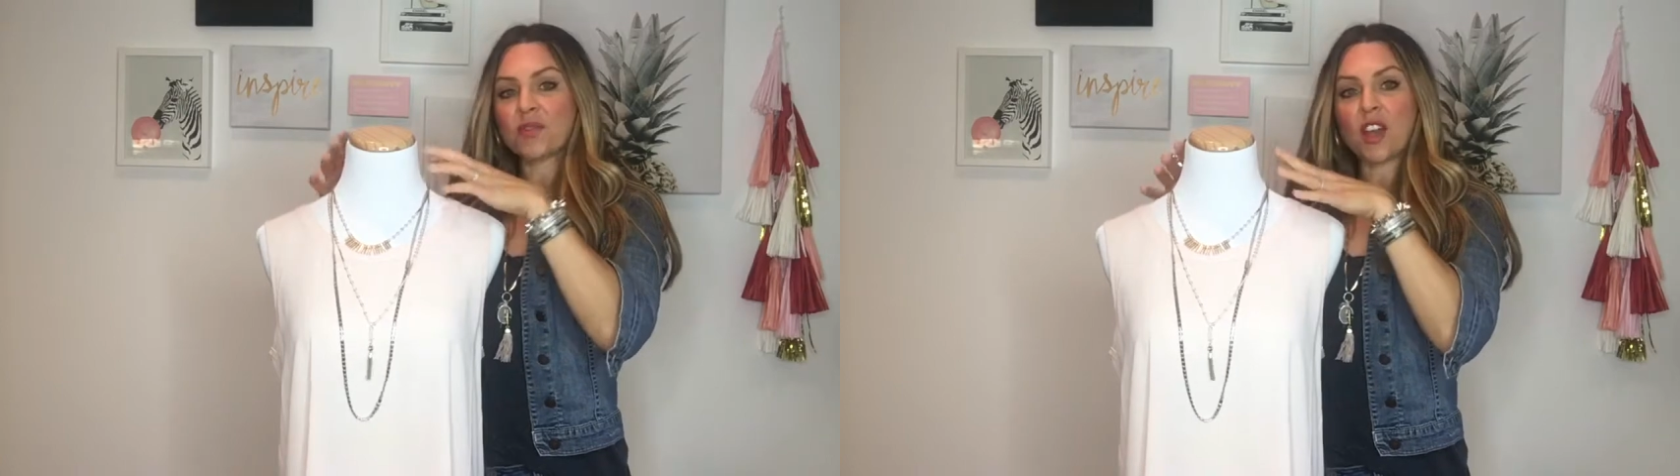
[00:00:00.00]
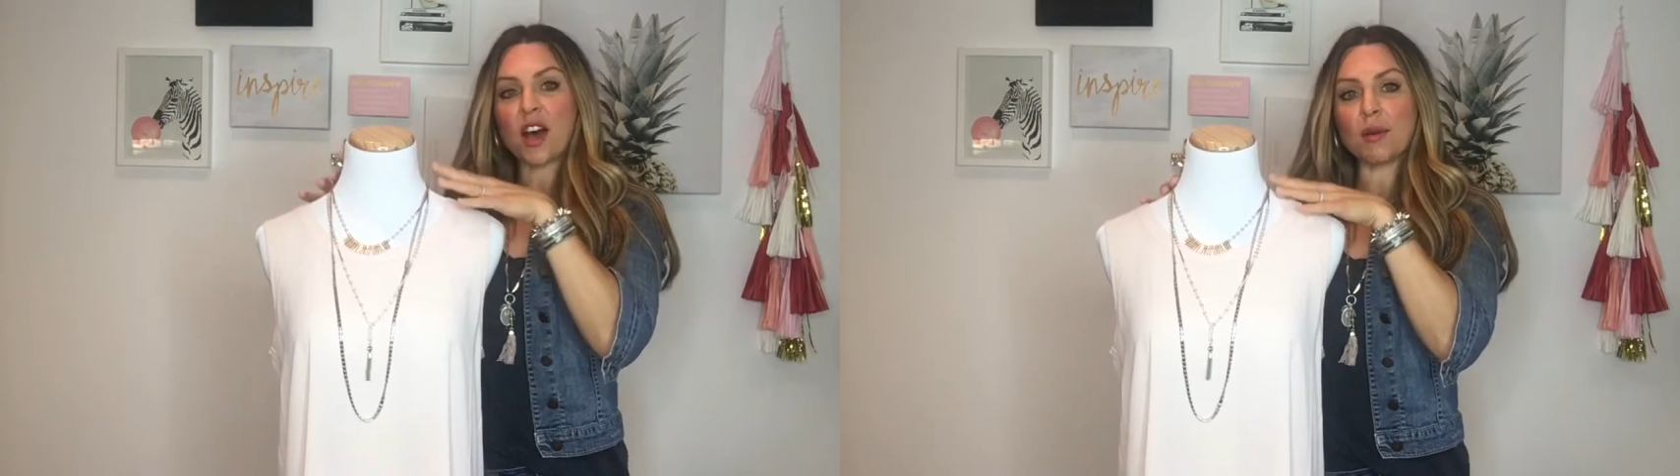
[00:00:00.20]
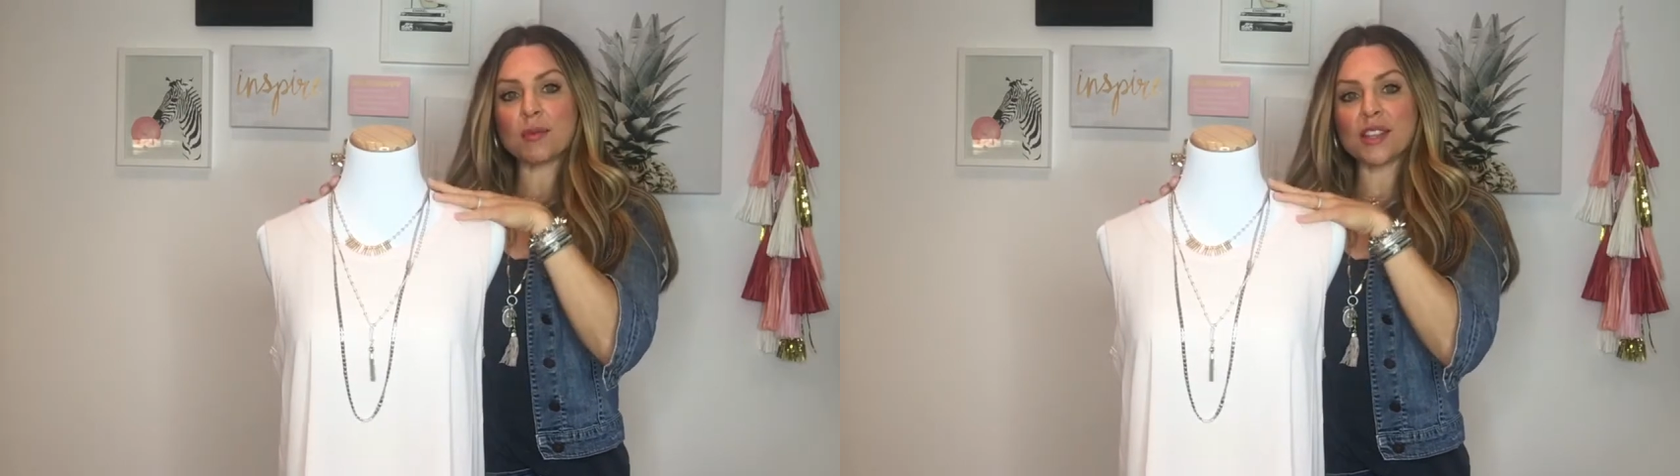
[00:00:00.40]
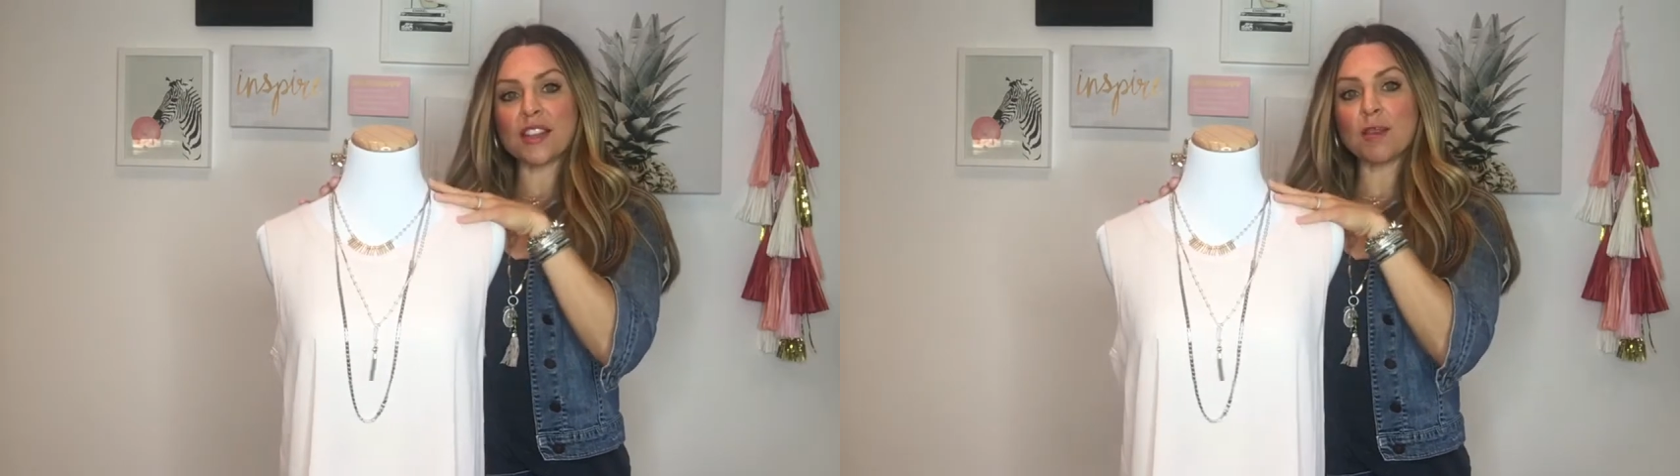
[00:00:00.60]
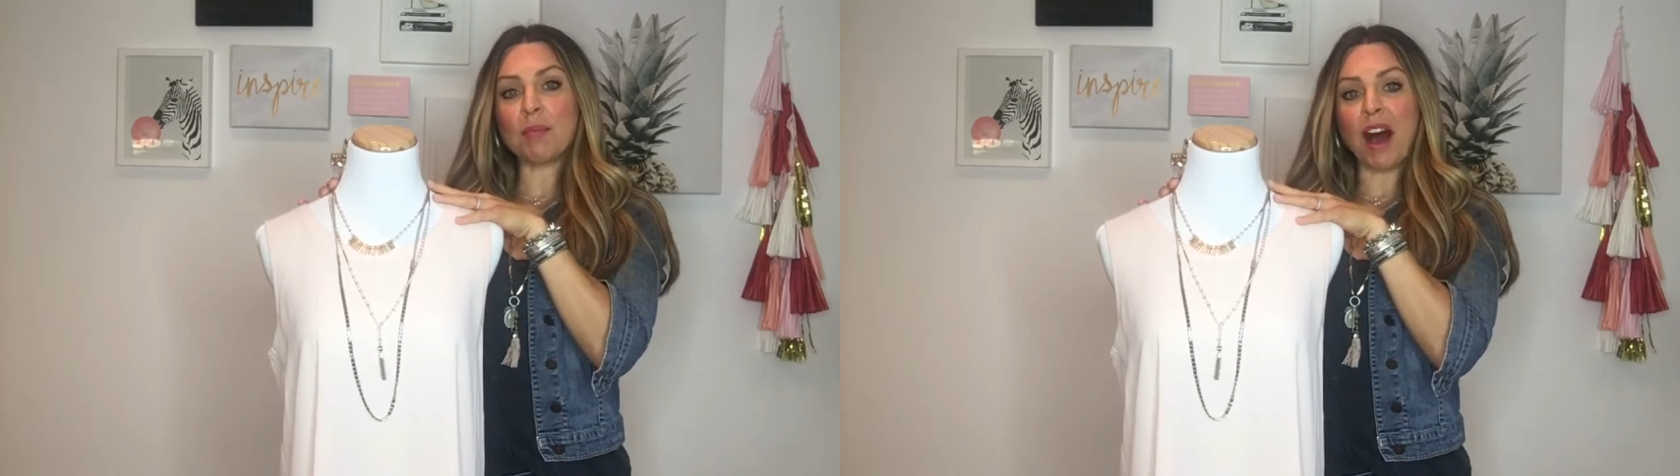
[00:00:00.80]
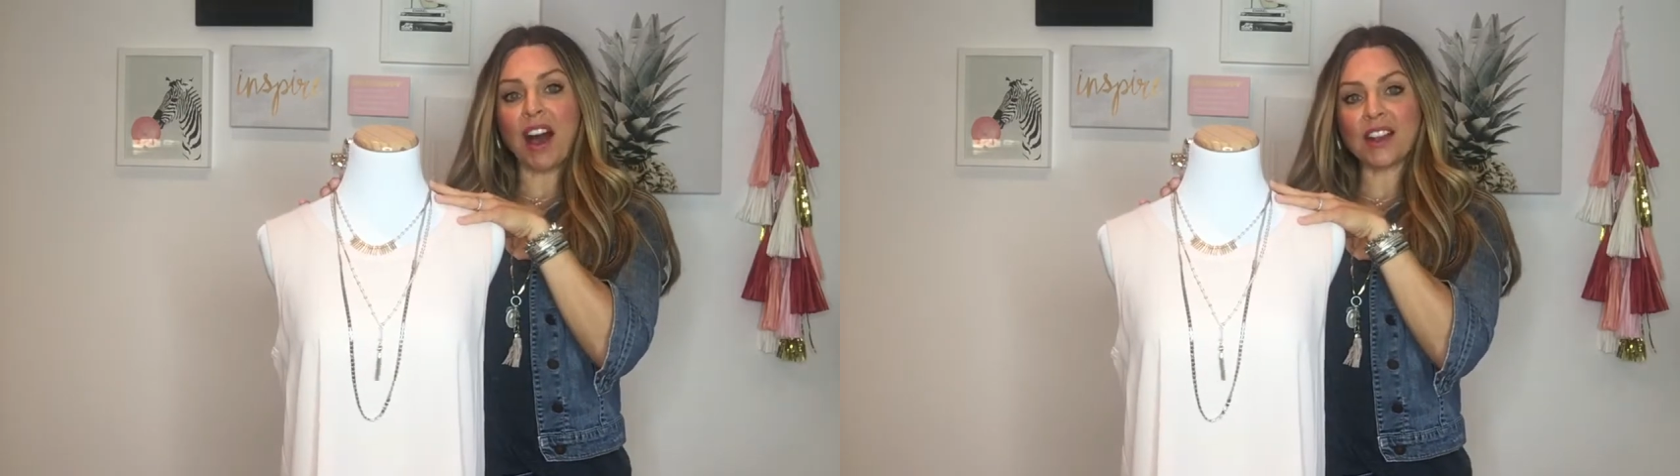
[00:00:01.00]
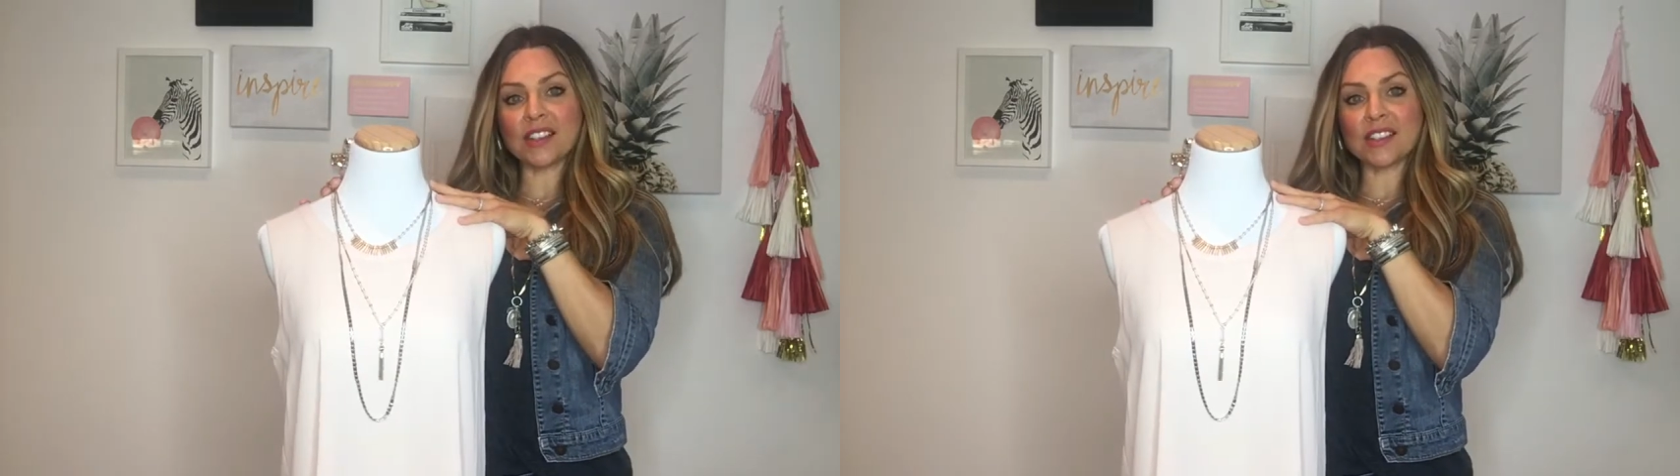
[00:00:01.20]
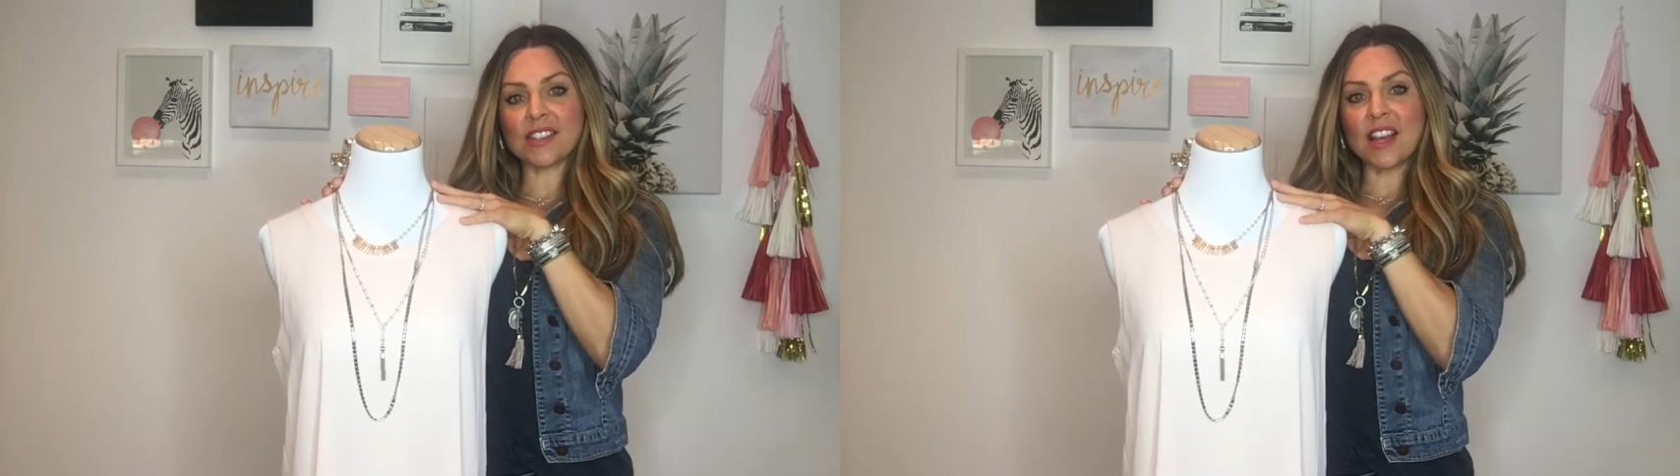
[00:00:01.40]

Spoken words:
comes in the box.